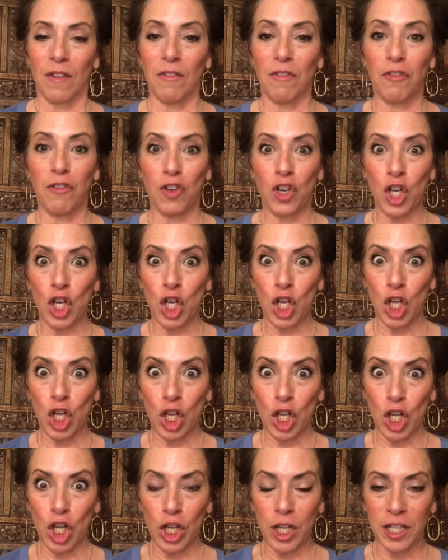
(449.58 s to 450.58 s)

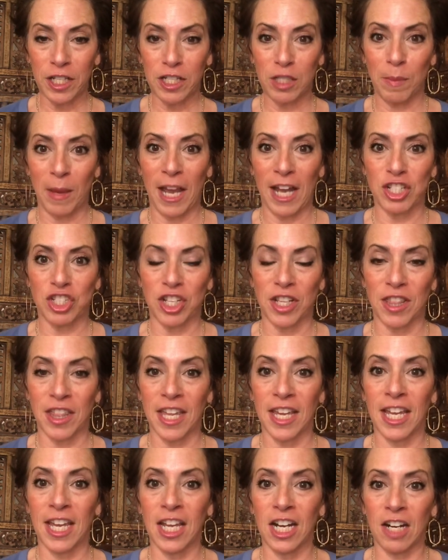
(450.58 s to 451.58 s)
Full expansion,
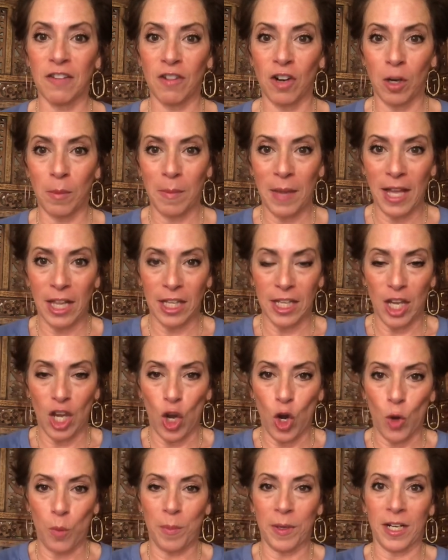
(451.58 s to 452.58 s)
thinking of our belly
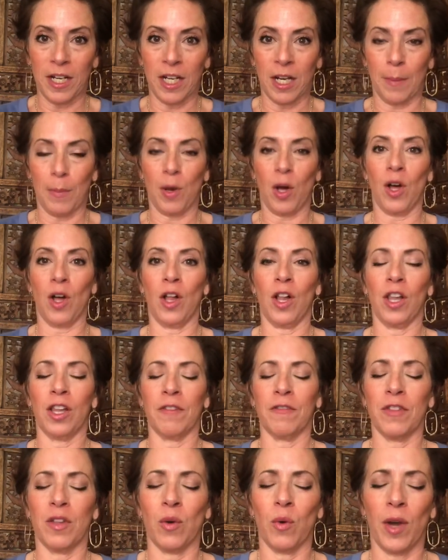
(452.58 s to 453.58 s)
opening up all
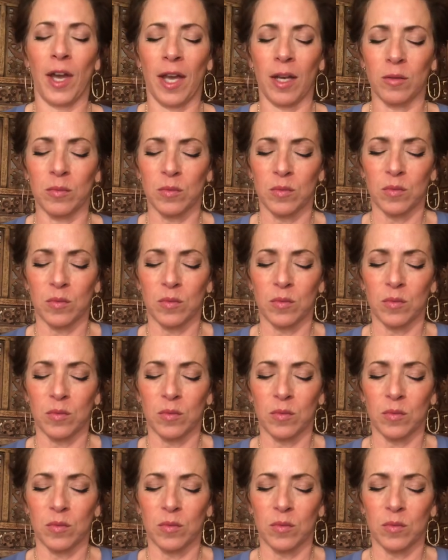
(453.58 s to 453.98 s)
of the way.